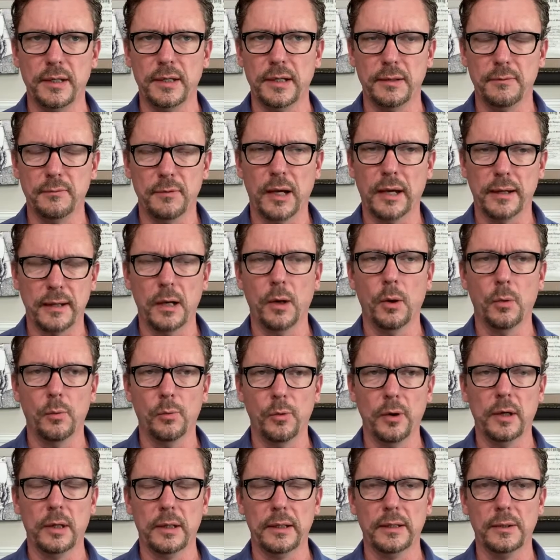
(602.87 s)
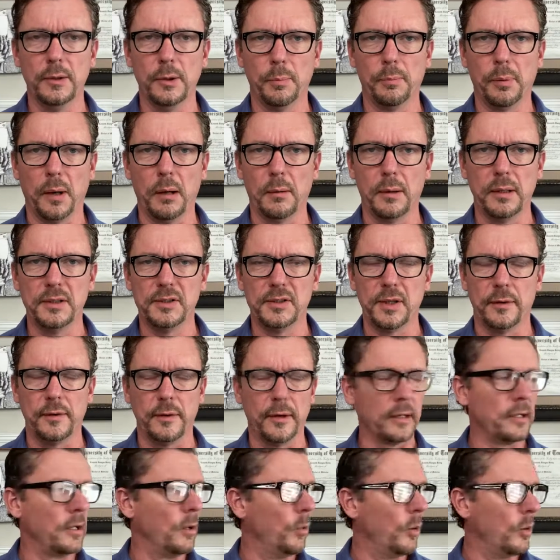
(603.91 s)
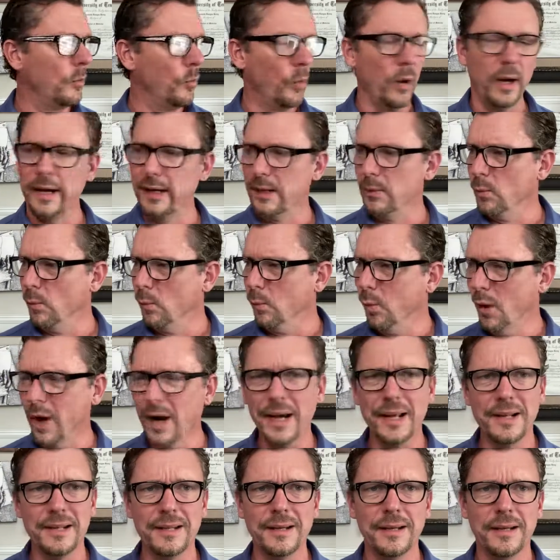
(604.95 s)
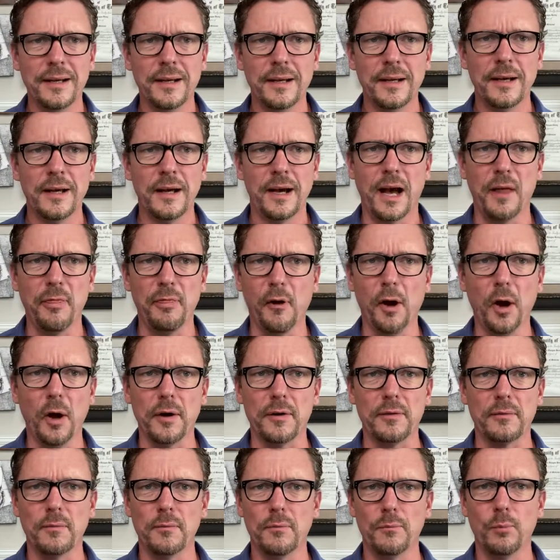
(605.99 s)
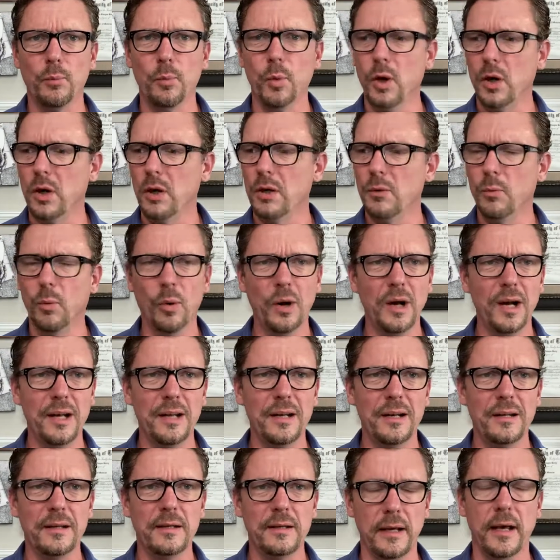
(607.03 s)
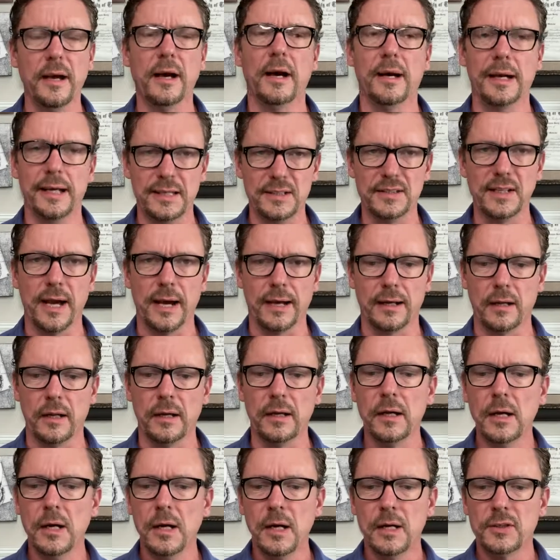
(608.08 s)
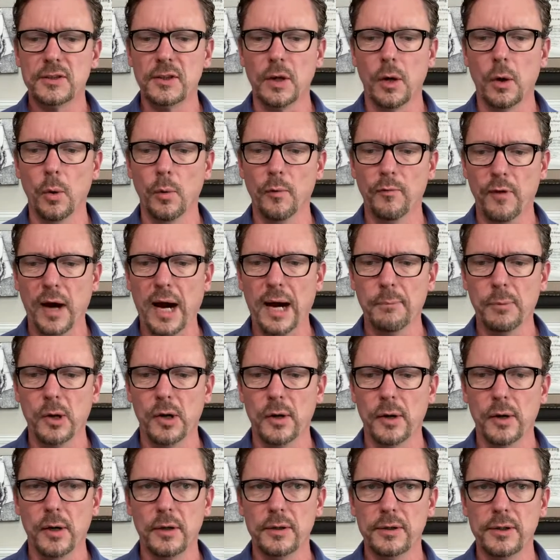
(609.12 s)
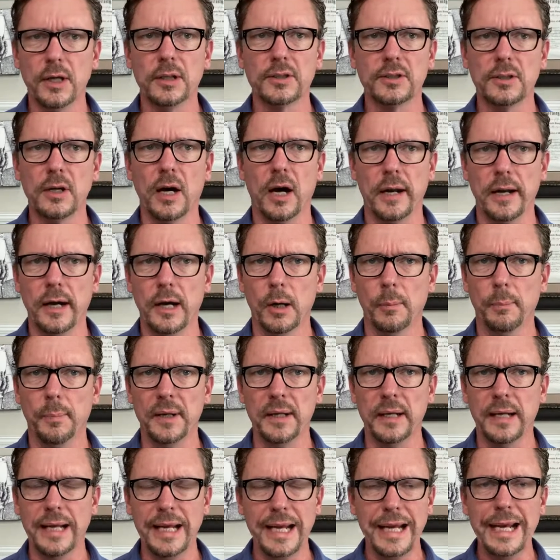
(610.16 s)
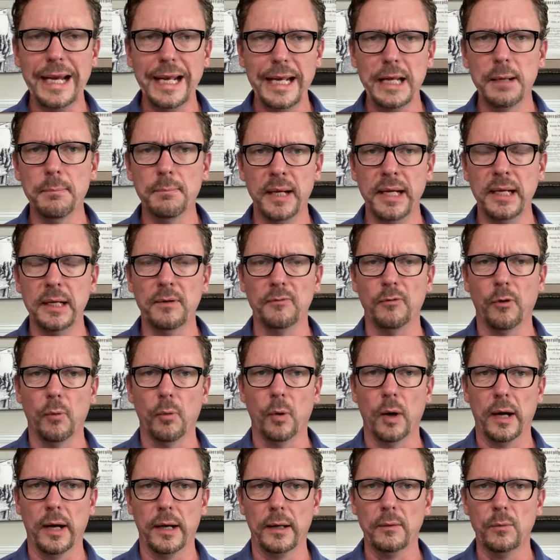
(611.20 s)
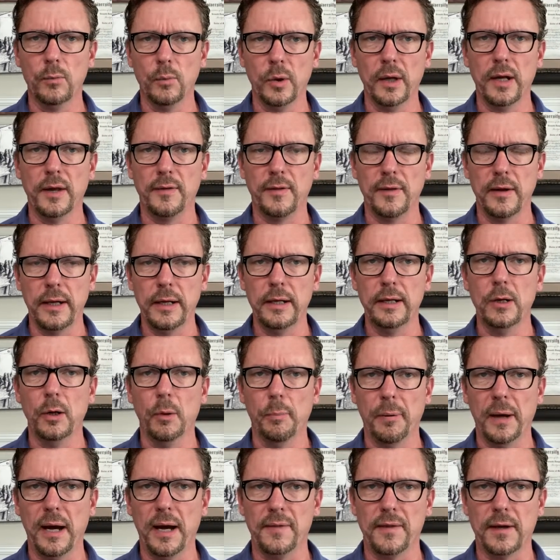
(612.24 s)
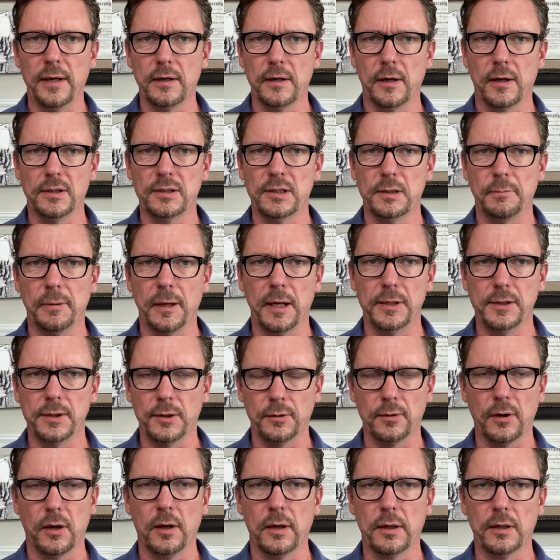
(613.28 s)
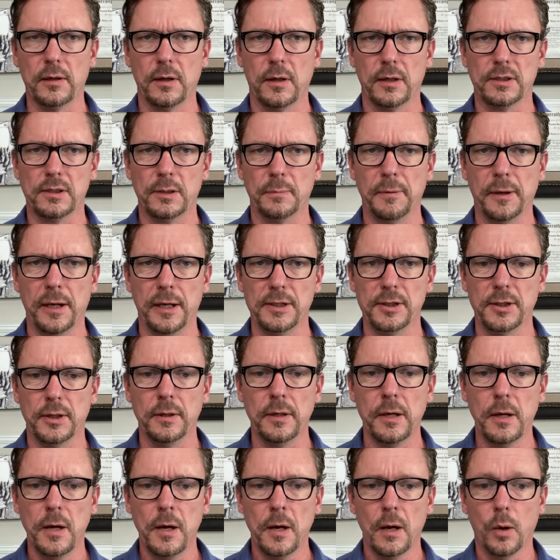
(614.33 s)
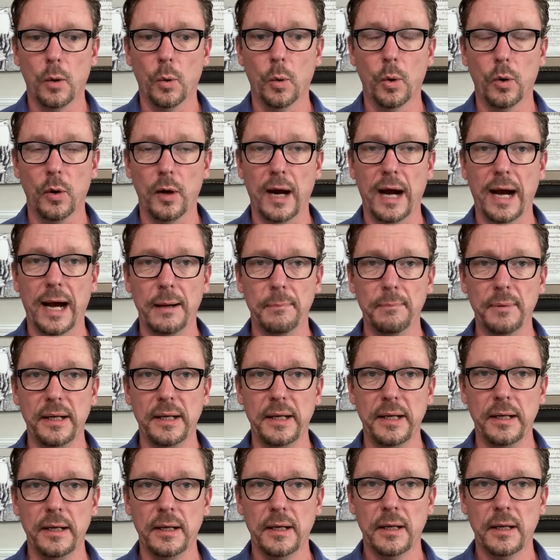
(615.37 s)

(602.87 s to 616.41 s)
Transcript: I know really you're probably sitting there going, wait, what? I thought, what? Yeah, exactly. So fiber does not help in any meaningful way with idiopathic constipation, chronic constipation, or IBS-C.